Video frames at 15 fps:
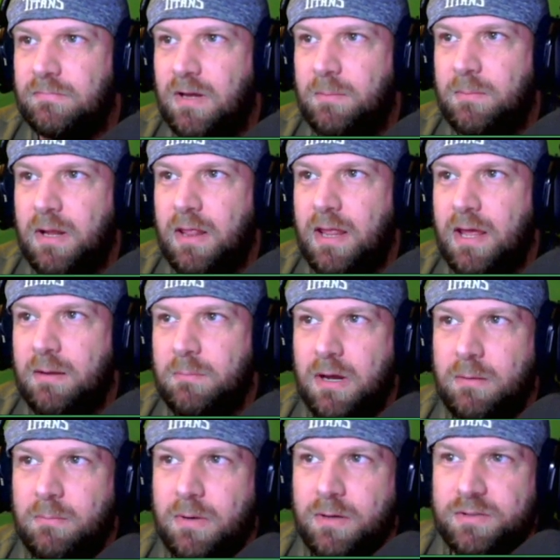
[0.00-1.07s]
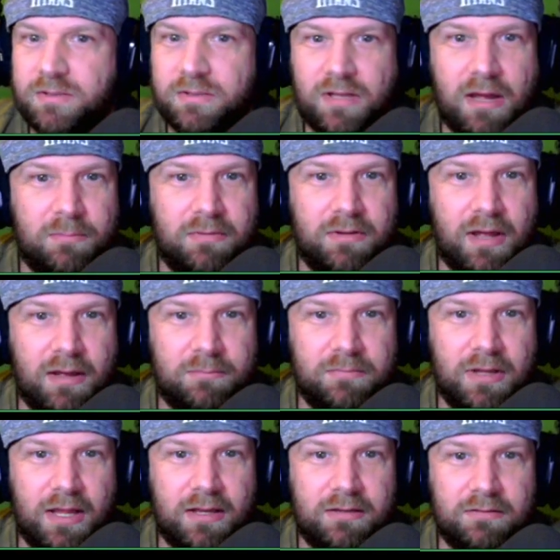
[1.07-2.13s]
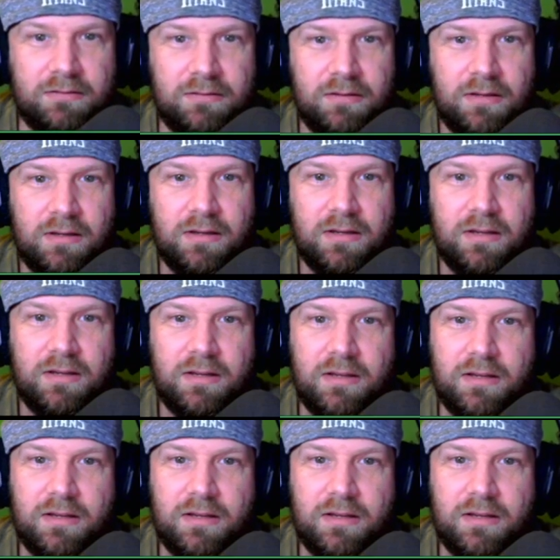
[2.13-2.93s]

I'm not letting my emotion. I'm I'm letting